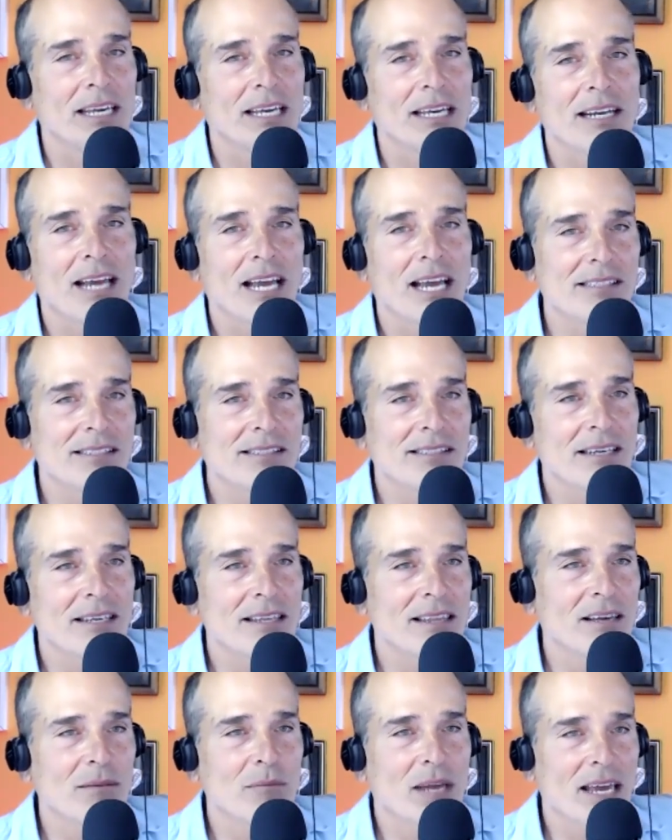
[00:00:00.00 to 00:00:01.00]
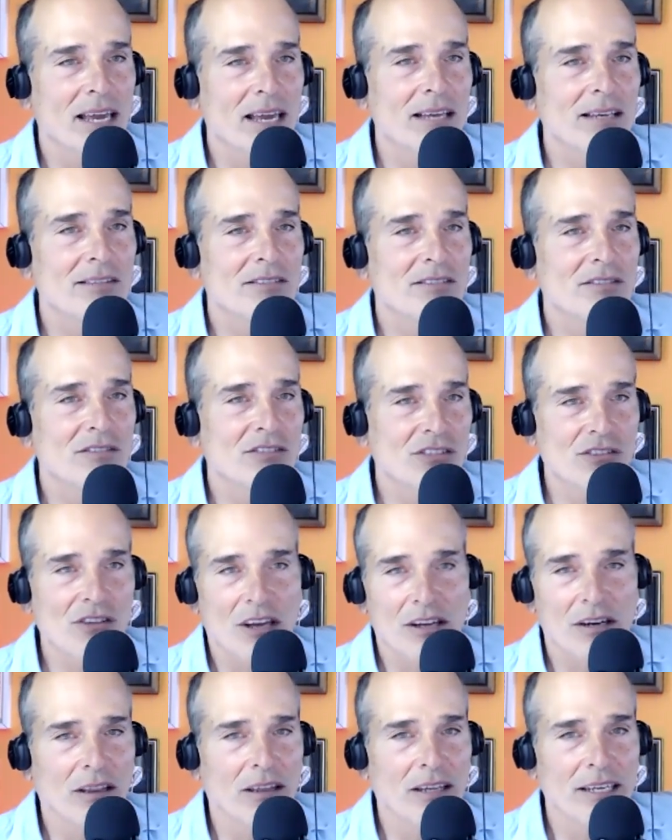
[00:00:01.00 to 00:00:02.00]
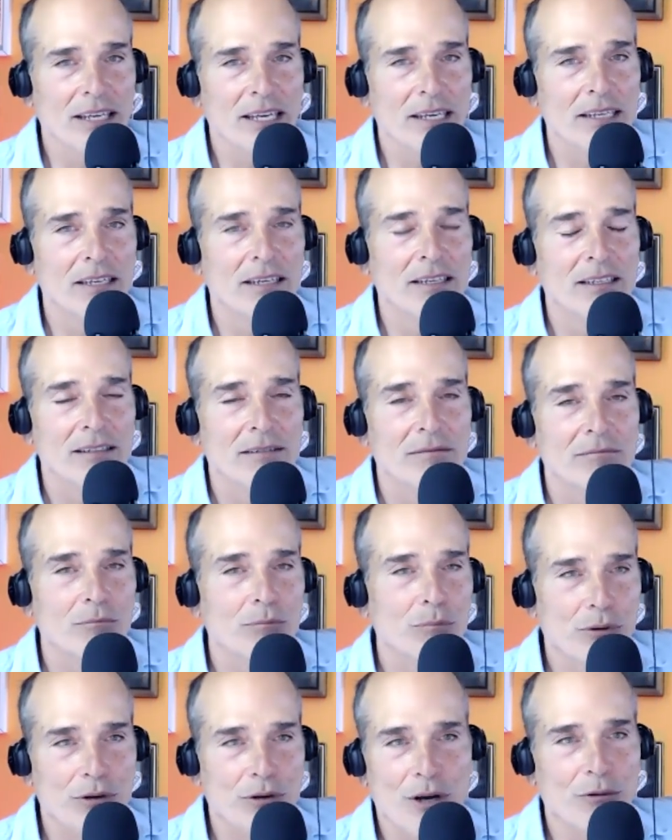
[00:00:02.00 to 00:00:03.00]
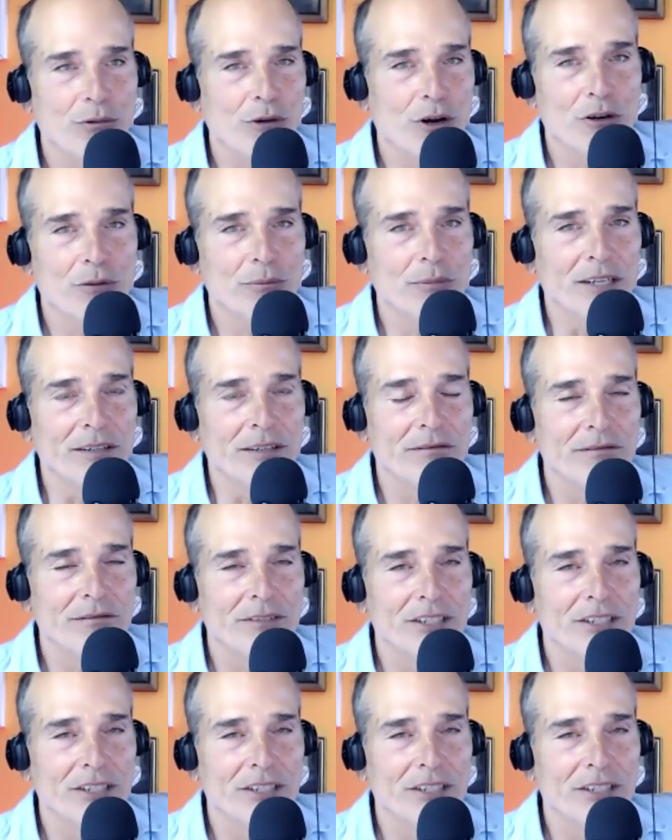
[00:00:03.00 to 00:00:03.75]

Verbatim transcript: and I see them as subtly pro Roman.